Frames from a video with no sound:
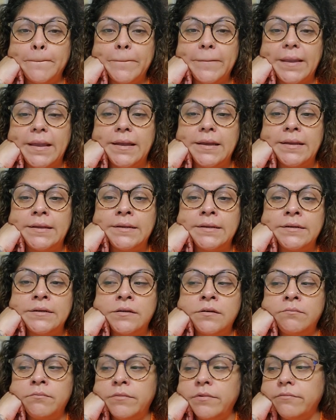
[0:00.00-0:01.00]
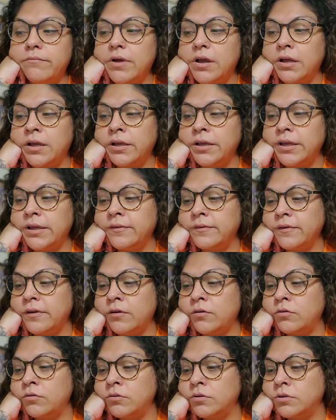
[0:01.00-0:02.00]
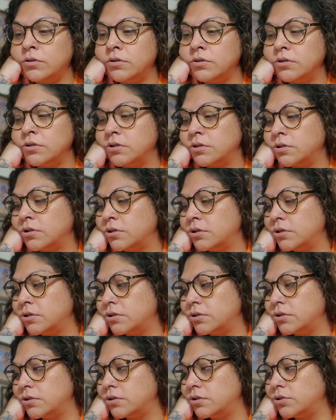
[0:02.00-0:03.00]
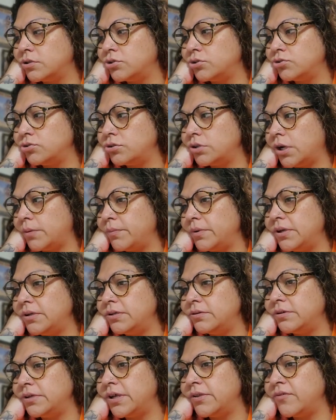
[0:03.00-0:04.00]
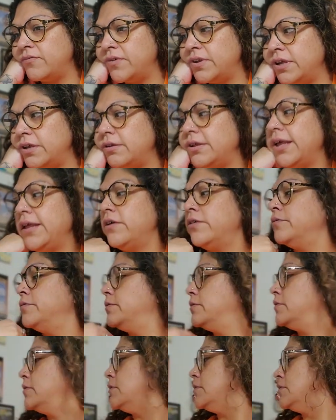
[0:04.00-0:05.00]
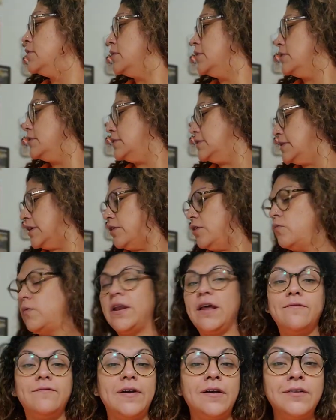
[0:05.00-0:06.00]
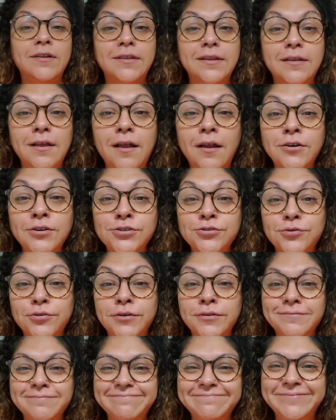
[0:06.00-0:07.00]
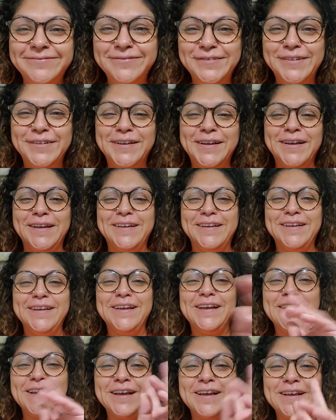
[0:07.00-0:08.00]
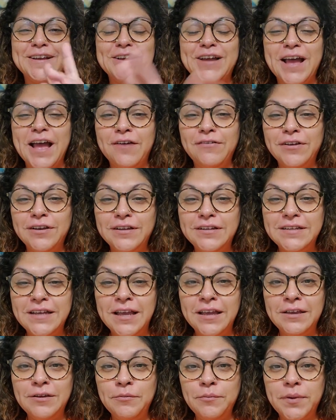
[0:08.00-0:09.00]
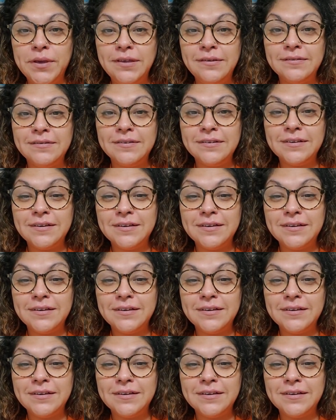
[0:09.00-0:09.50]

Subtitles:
And I guess I'm gonna do another video later. Tell you what I found at the dollar store. Have a good day. Peace.